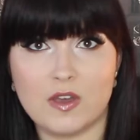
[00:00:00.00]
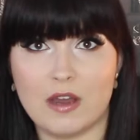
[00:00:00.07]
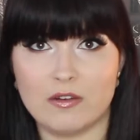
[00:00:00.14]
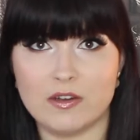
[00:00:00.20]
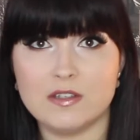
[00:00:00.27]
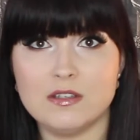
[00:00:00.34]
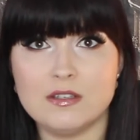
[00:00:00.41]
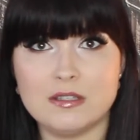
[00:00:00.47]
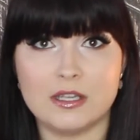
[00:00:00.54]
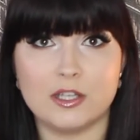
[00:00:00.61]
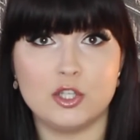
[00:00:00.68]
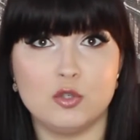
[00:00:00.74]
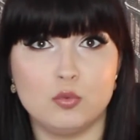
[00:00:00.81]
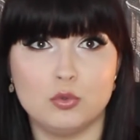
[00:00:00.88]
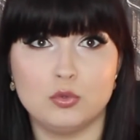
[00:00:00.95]
characters
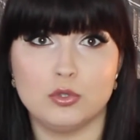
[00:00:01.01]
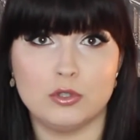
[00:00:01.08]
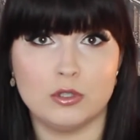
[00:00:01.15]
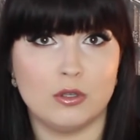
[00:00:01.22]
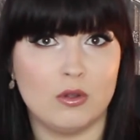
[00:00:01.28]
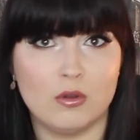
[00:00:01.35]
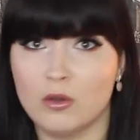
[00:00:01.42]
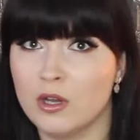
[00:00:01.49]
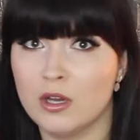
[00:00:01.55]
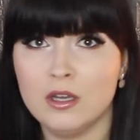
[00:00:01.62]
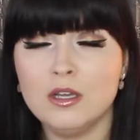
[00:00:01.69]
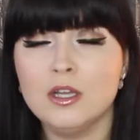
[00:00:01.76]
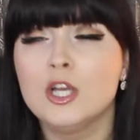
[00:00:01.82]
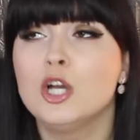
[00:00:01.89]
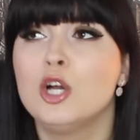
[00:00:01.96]
like you would in a
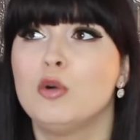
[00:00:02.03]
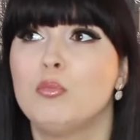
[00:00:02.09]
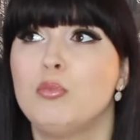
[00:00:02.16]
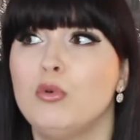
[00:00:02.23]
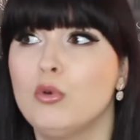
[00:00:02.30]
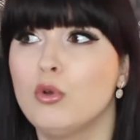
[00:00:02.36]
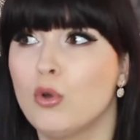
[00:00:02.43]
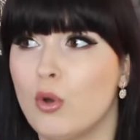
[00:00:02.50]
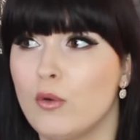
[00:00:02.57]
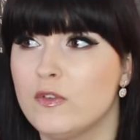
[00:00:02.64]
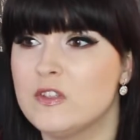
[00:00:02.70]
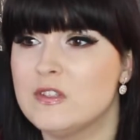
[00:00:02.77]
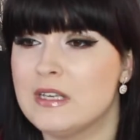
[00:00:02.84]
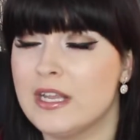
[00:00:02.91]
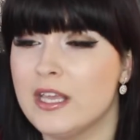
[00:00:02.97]
longer book,
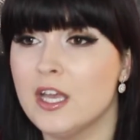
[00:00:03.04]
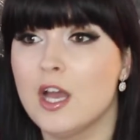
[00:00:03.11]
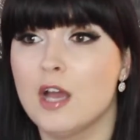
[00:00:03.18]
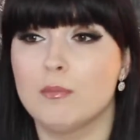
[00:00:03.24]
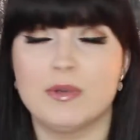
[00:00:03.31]
obviously.